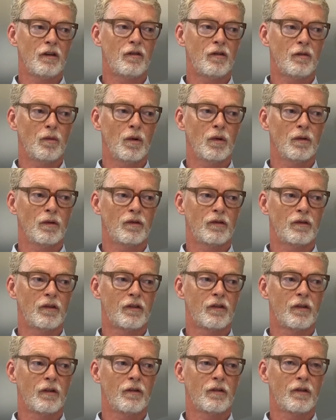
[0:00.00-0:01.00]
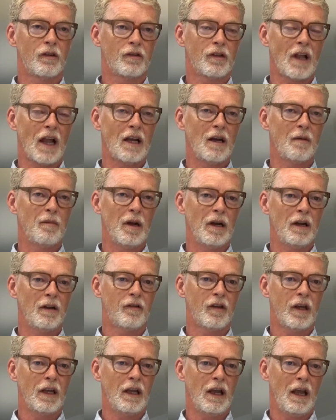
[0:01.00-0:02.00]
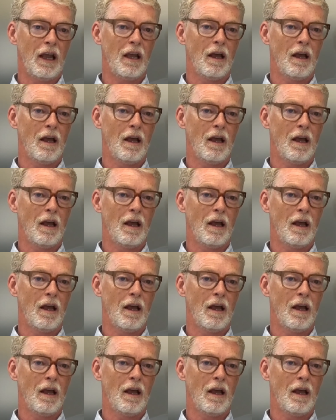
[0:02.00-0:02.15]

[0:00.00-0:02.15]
towards sustainability